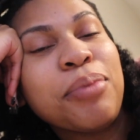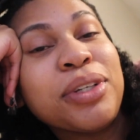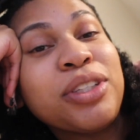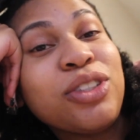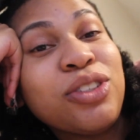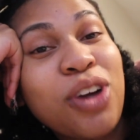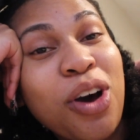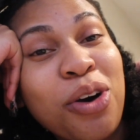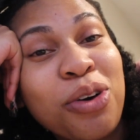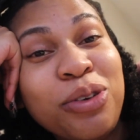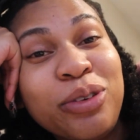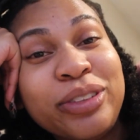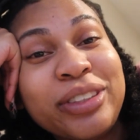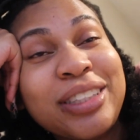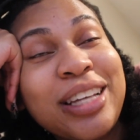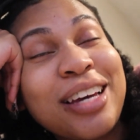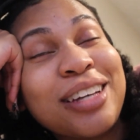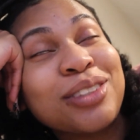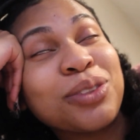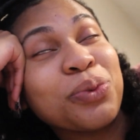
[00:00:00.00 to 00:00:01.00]
But you know whose
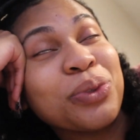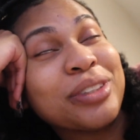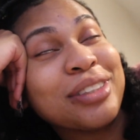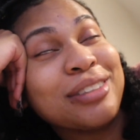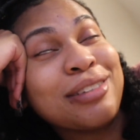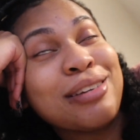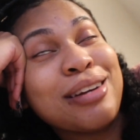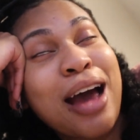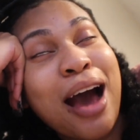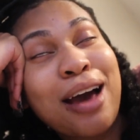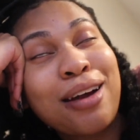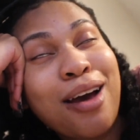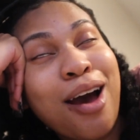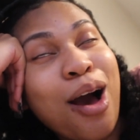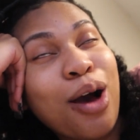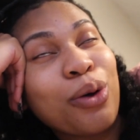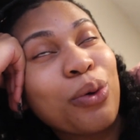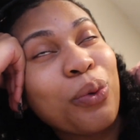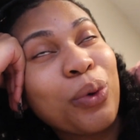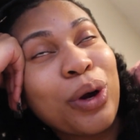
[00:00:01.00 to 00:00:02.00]
sex was not
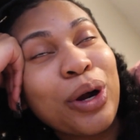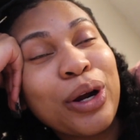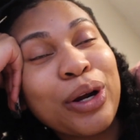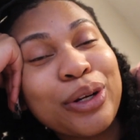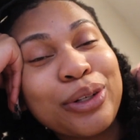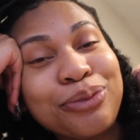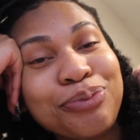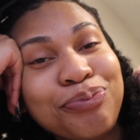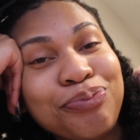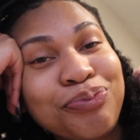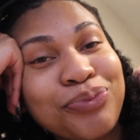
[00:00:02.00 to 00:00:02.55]
awkward?